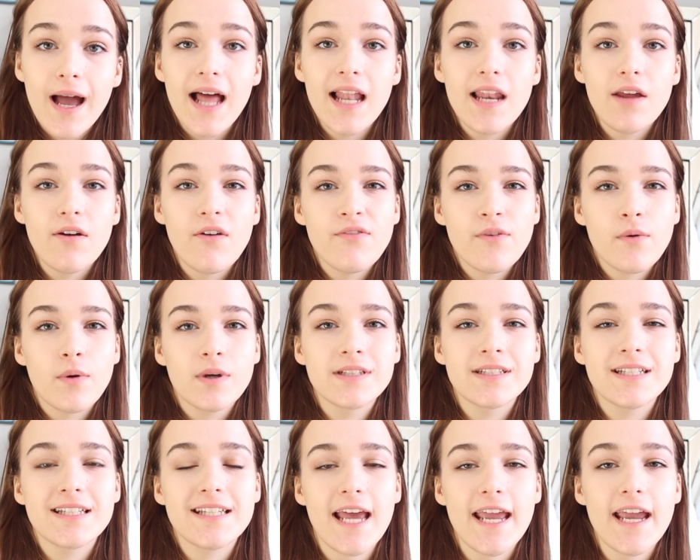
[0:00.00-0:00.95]
Hello everyone,
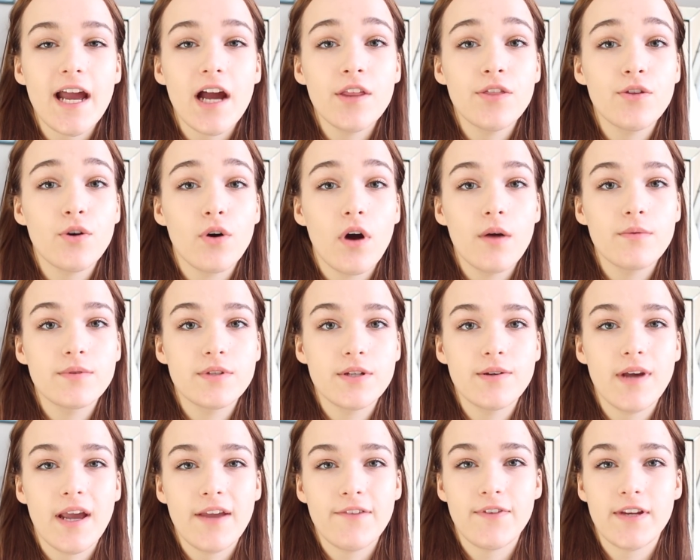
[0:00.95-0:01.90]
today I thought I would
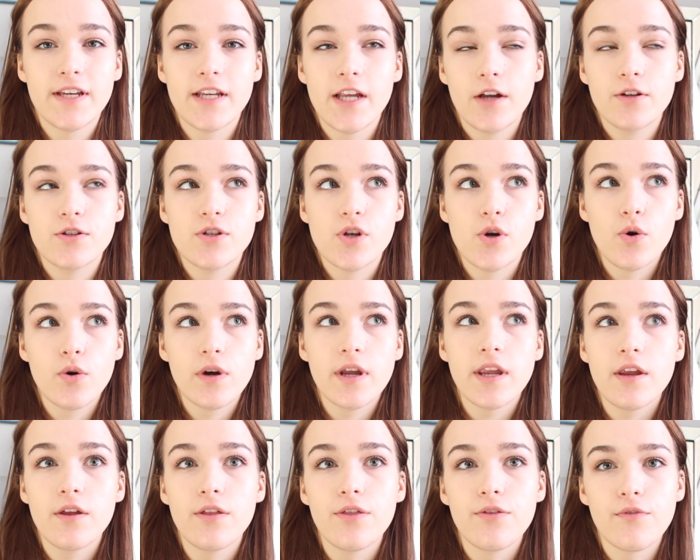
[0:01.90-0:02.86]
do a video
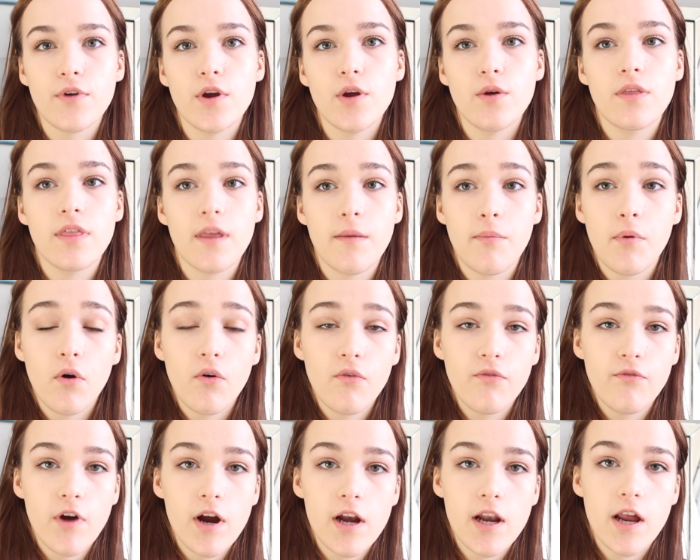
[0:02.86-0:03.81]
talking you through the
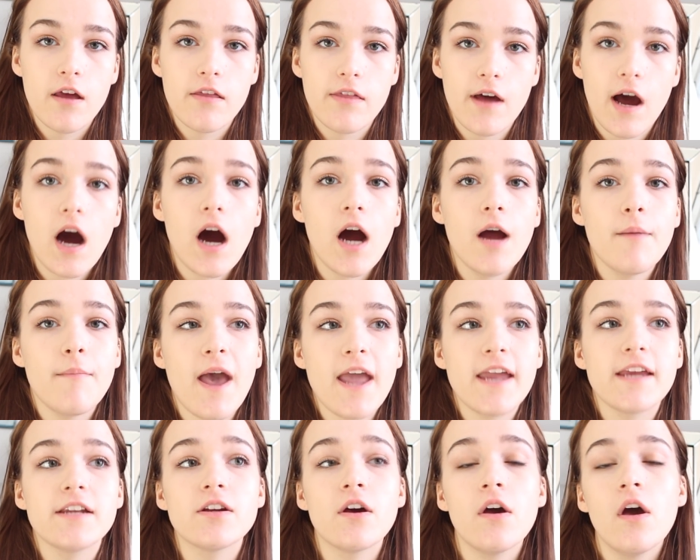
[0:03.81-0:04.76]
portfolio that I
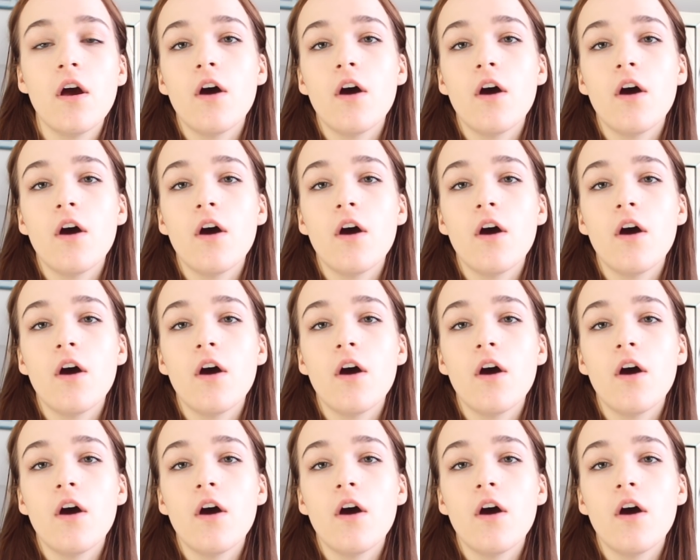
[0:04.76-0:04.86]
made